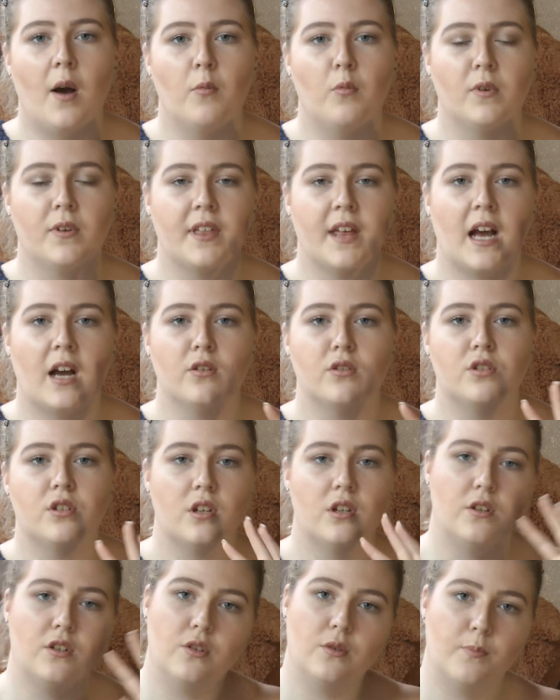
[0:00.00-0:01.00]
without
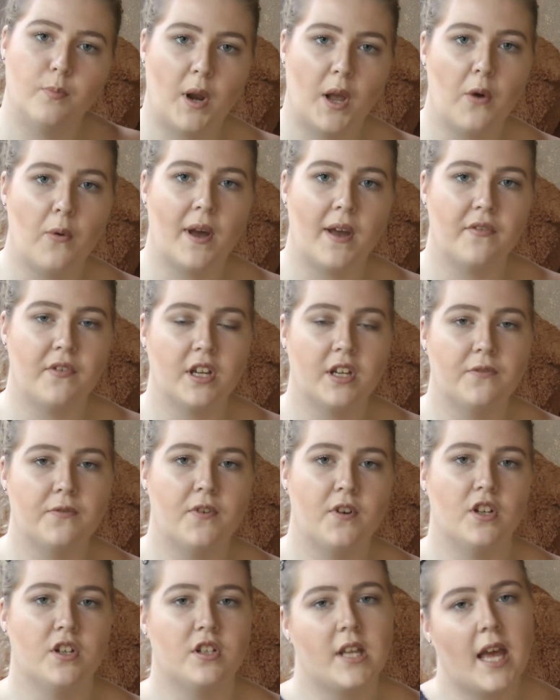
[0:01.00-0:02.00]
blow waving it
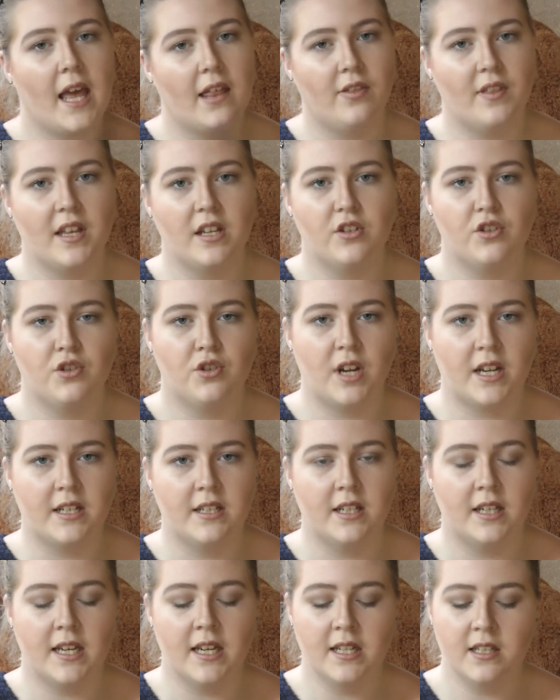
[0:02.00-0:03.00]
first and then
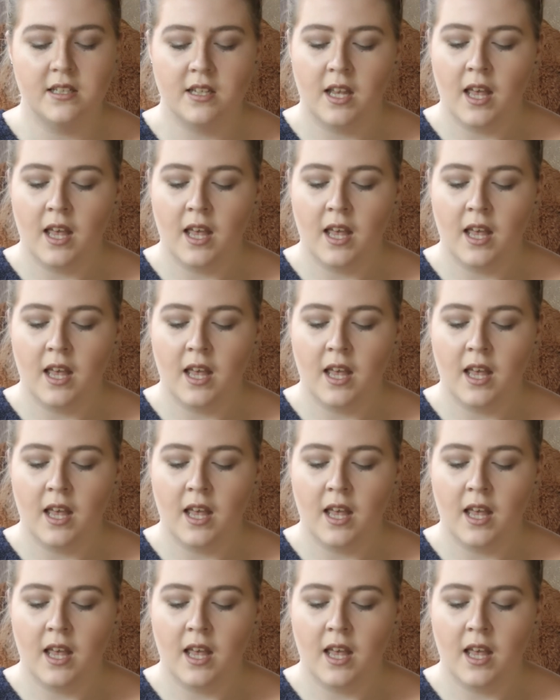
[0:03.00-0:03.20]
straightening it.